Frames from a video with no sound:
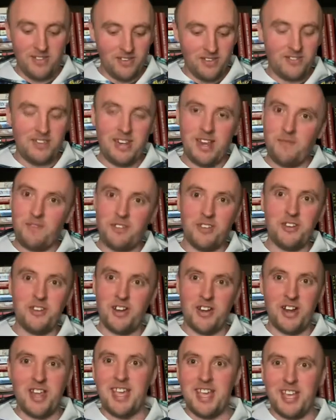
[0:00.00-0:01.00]
is definitely
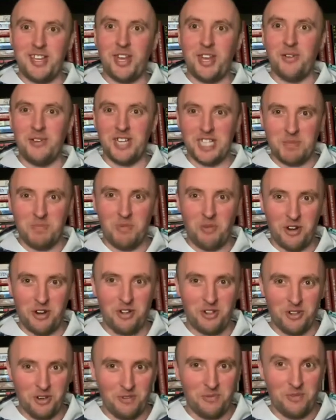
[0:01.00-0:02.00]
turning into a
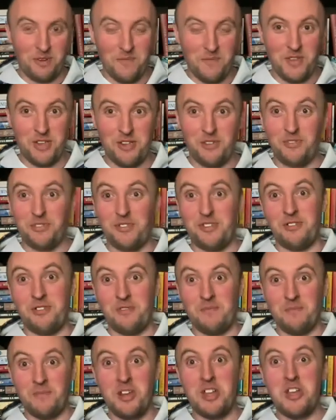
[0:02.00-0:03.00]
spoiler review. So,